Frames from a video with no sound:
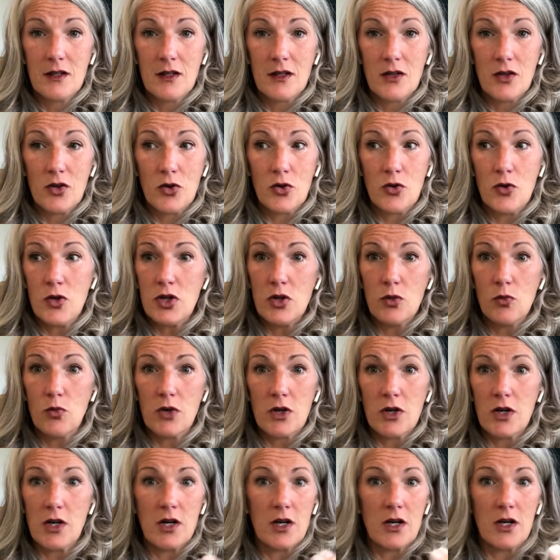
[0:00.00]
who you
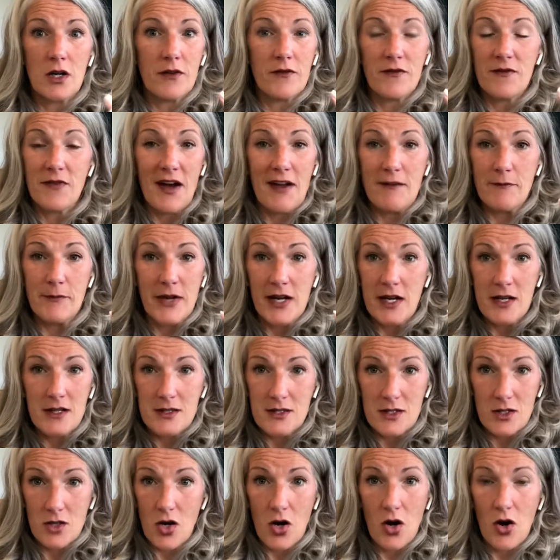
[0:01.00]
were five
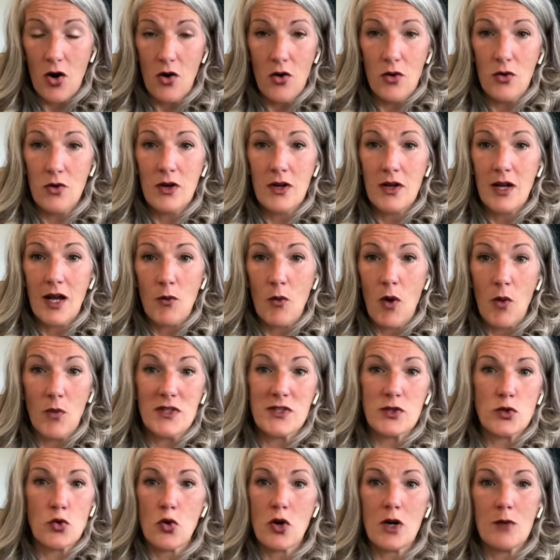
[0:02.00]
minutes ago, what was
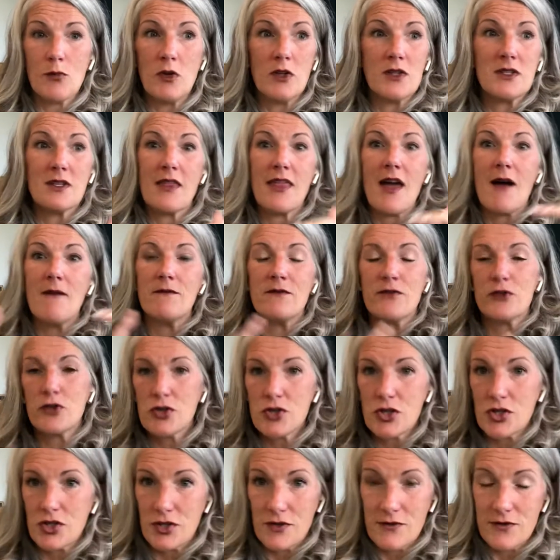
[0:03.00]
normal to that
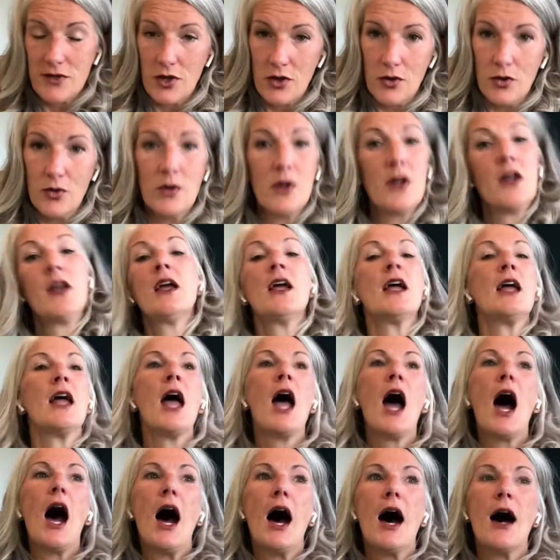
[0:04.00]
version of you,
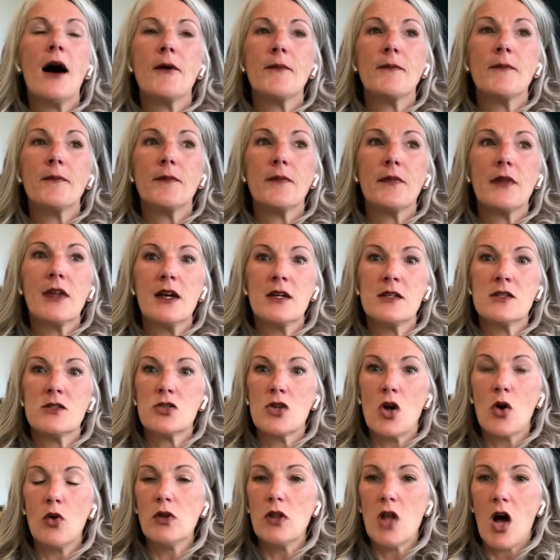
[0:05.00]
um, is
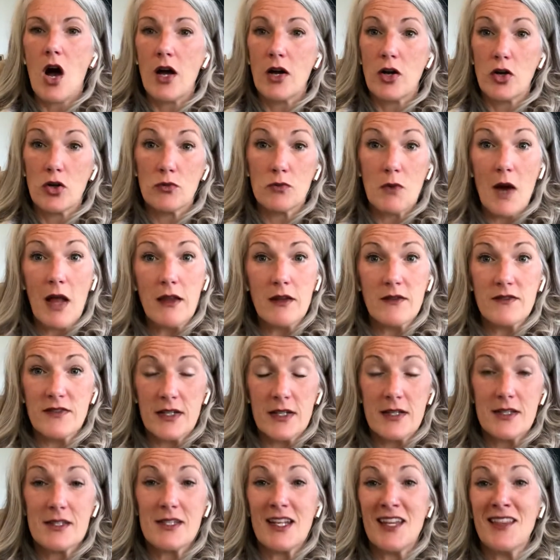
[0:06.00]
no longer
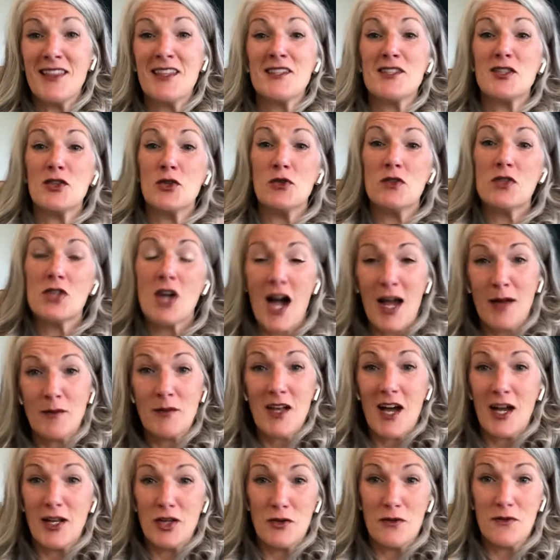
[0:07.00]
relevant in this new
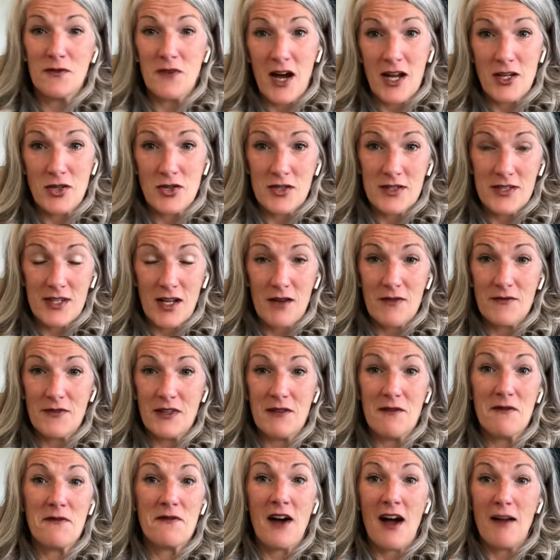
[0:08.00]
timeline you find yourself
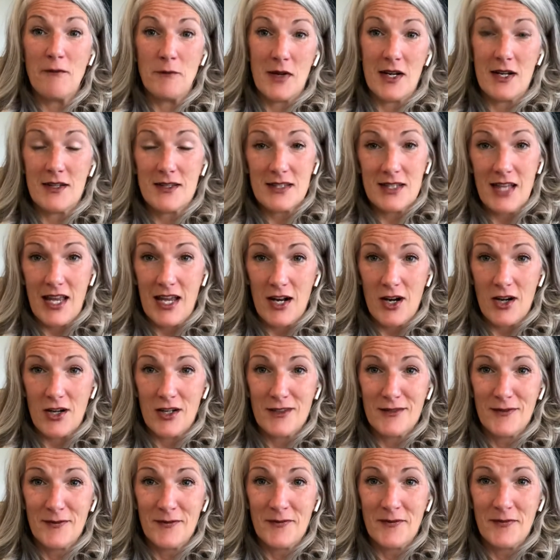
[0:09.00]
in five minutes
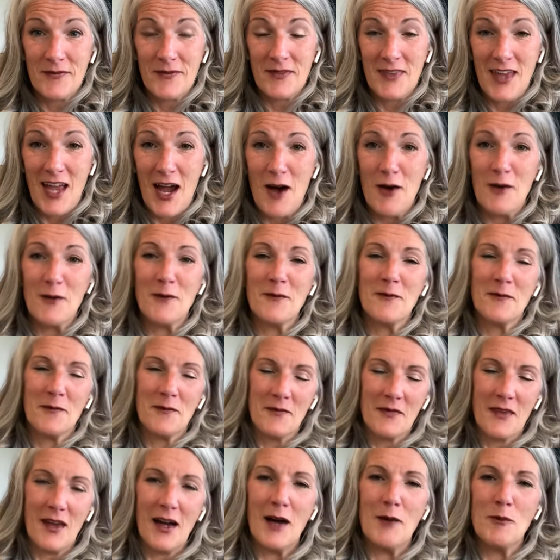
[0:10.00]
later. Now,
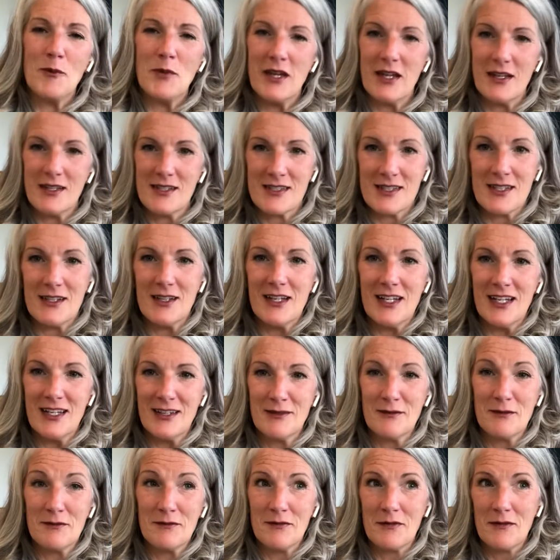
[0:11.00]
I'm being silly,
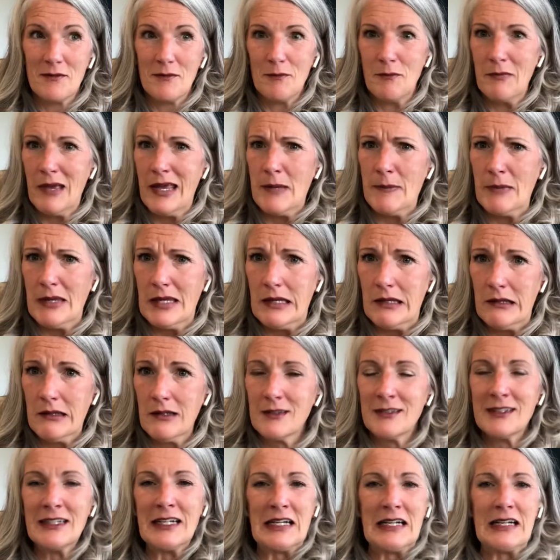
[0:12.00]
maybe,
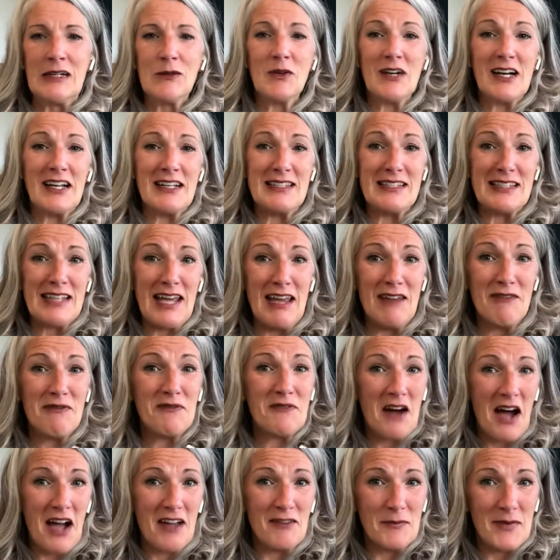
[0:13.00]
when I say
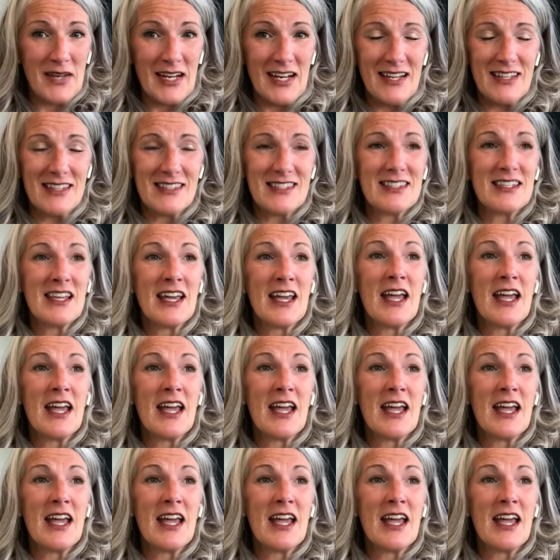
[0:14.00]
five minutes.